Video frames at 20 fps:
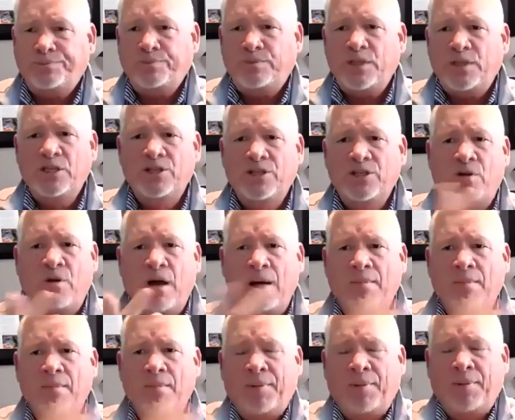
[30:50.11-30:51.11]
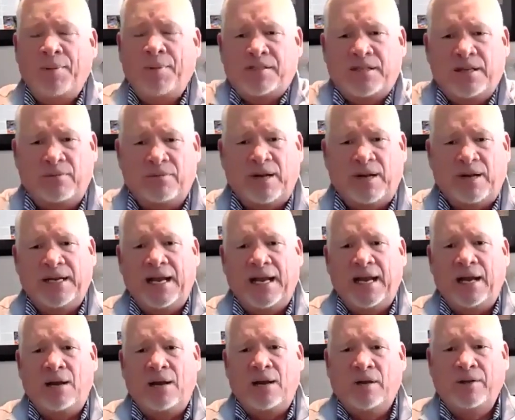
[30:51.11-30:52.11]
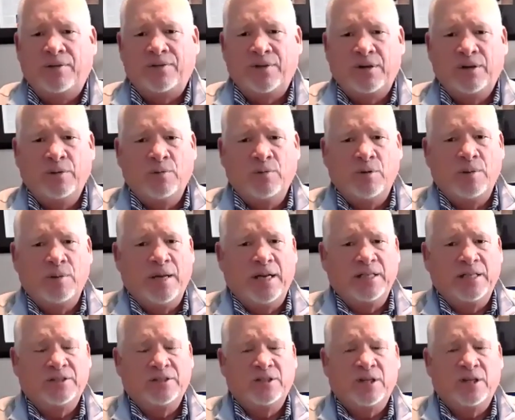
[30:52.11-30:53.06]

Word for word: so I'm up against it right now. We're at 31 minutes.